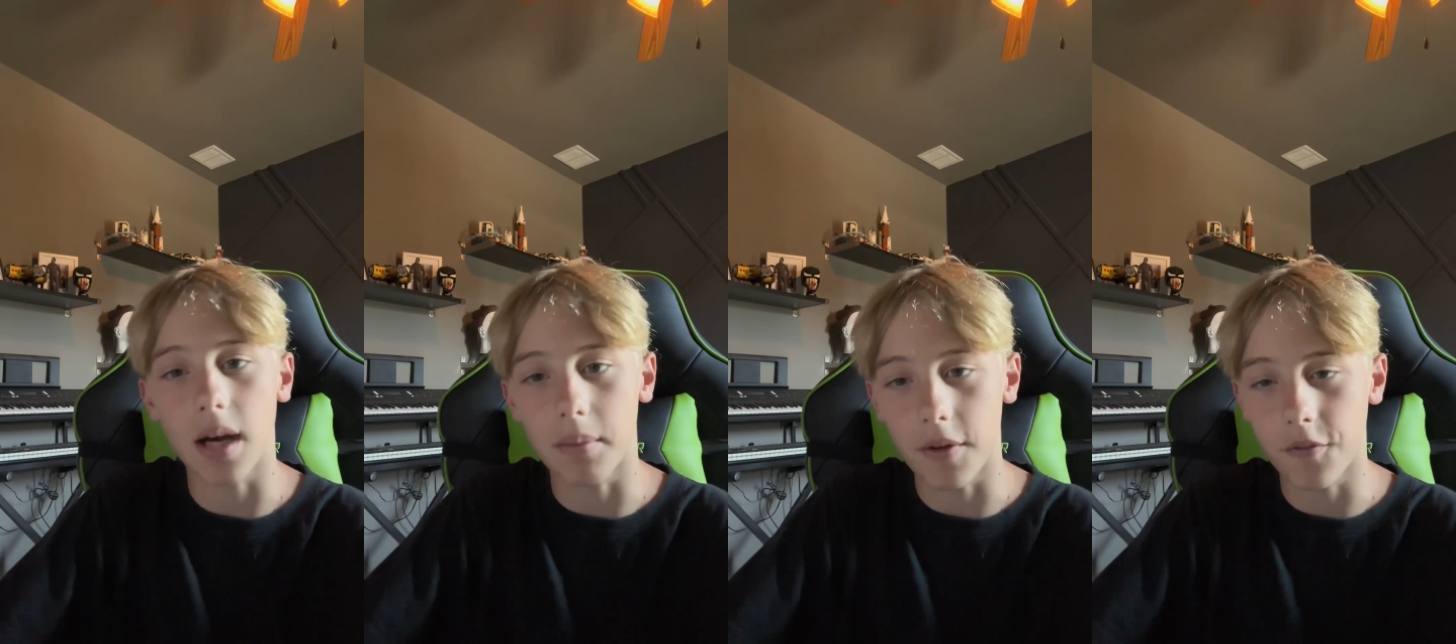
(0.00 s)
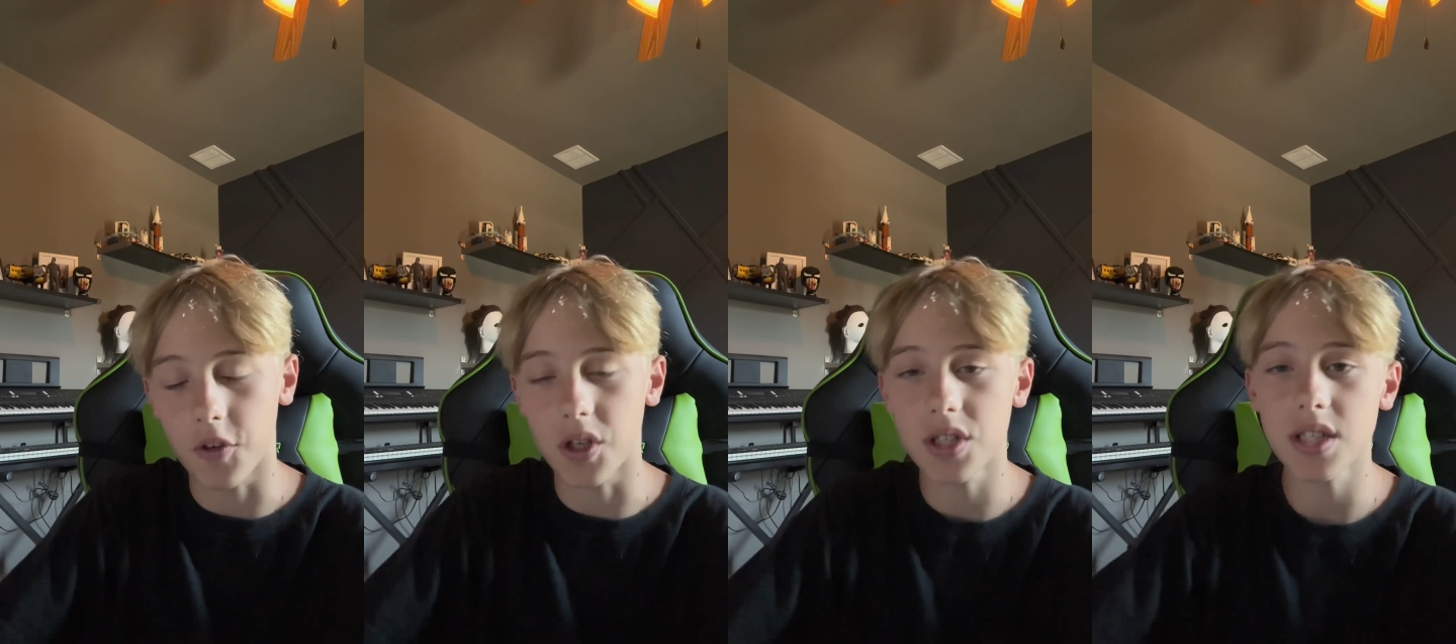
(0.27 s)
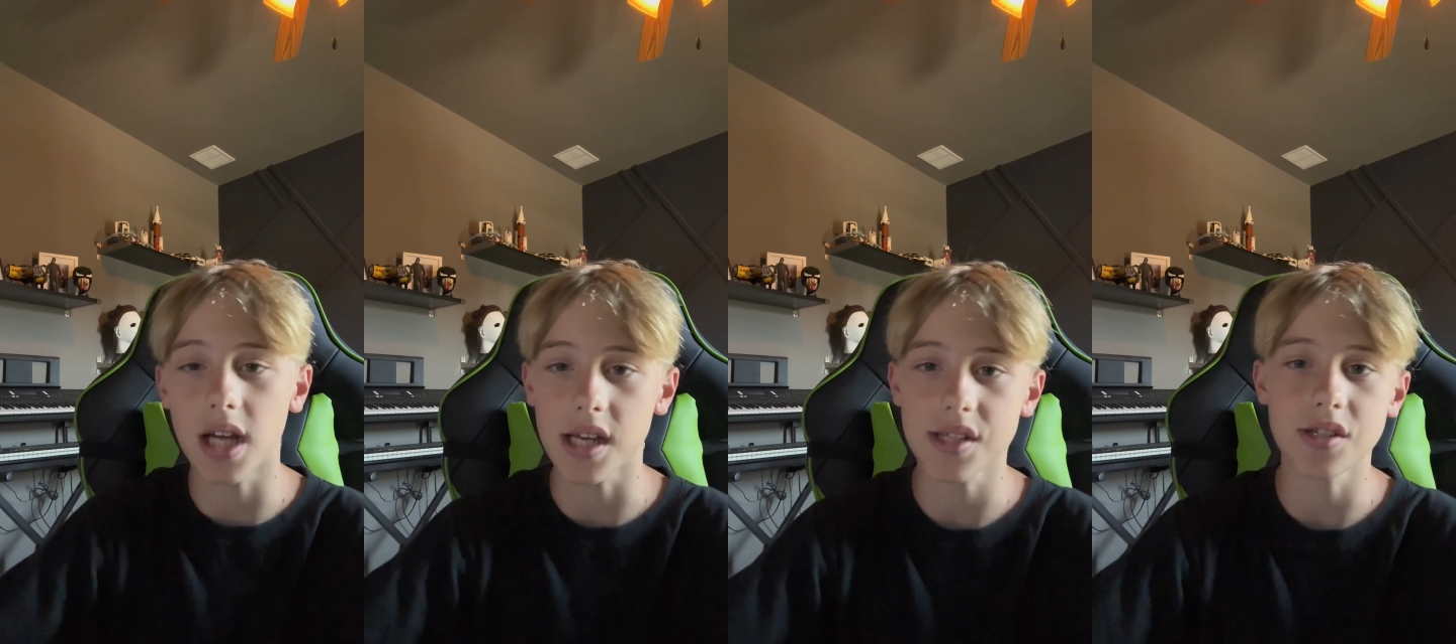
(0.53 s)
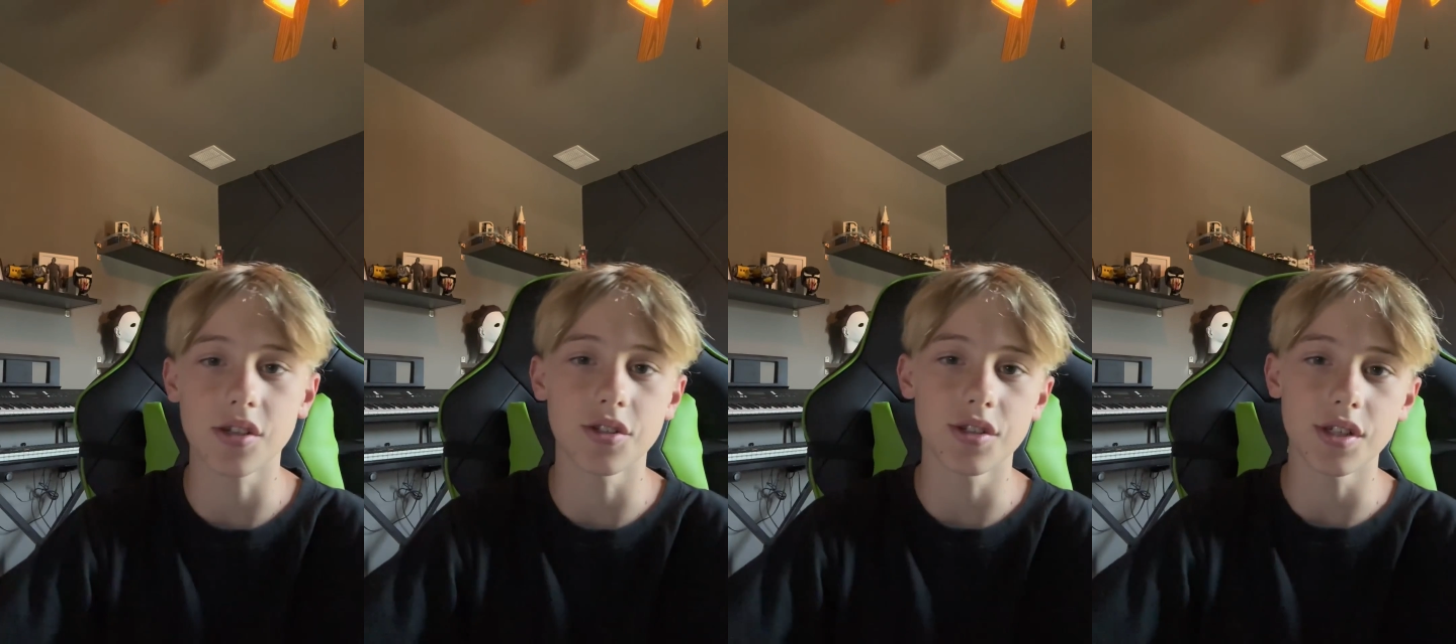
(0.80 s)
my first eye
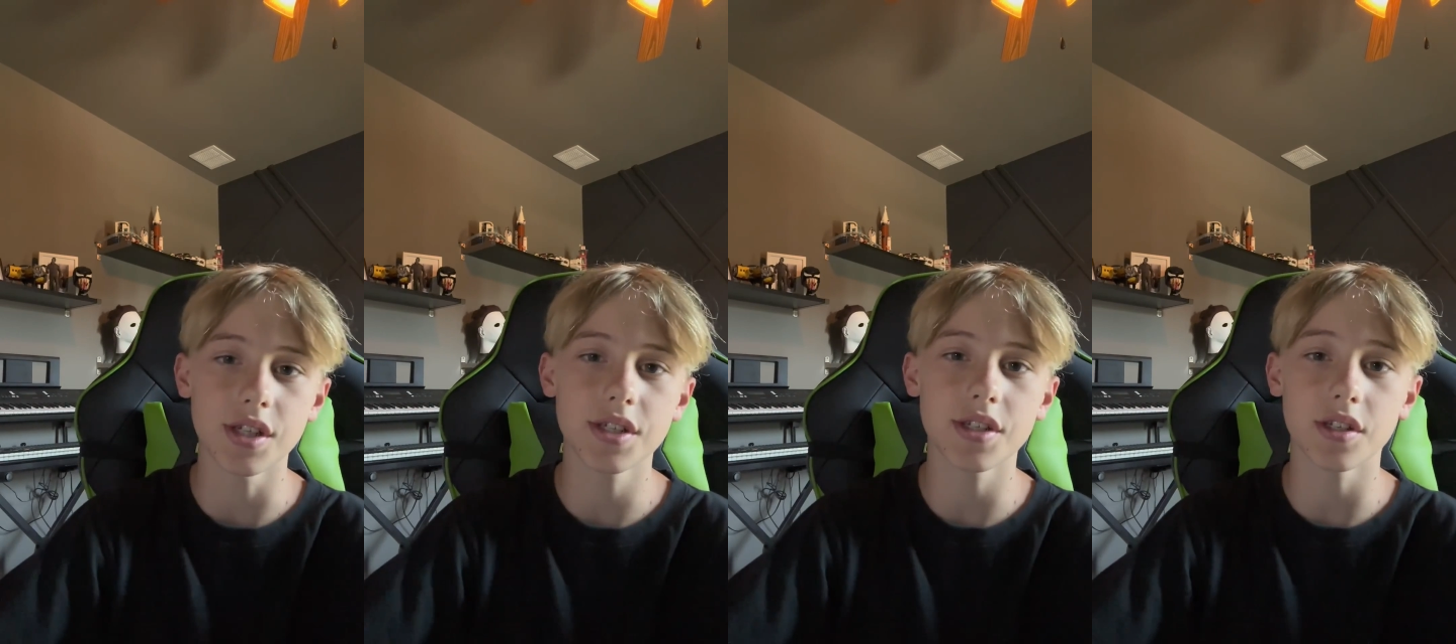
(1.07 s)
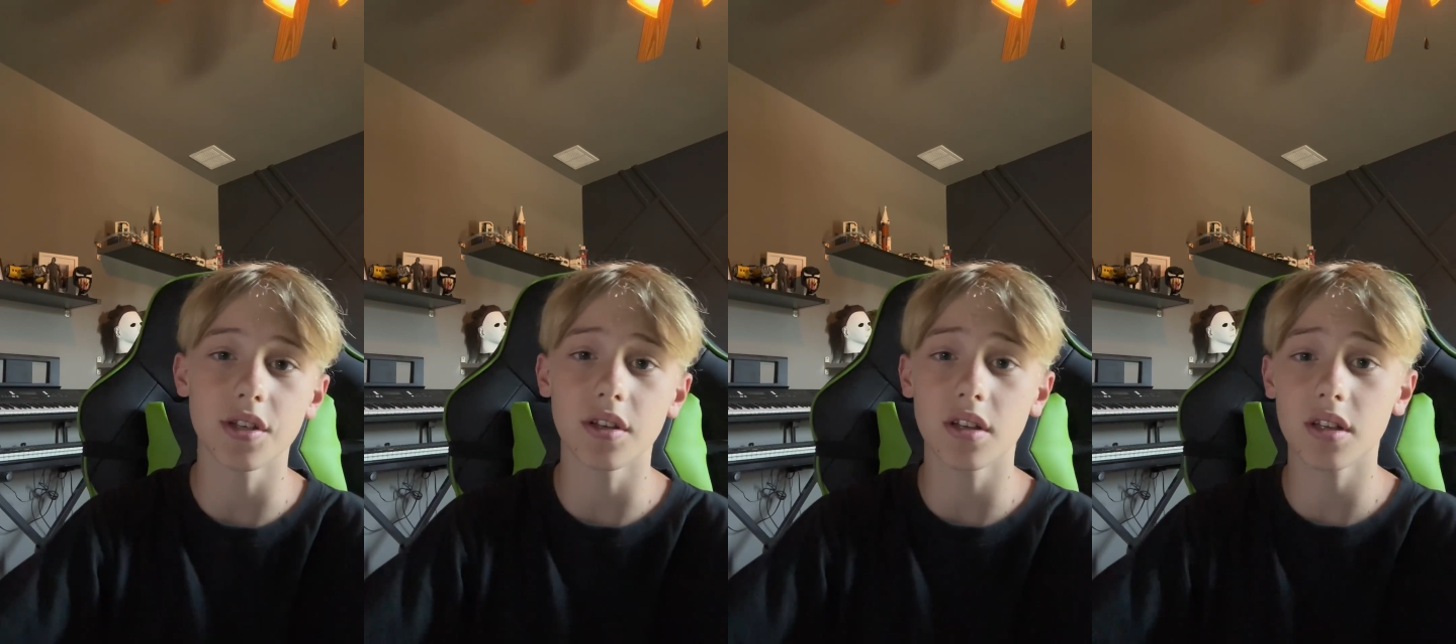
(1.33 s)
surgery to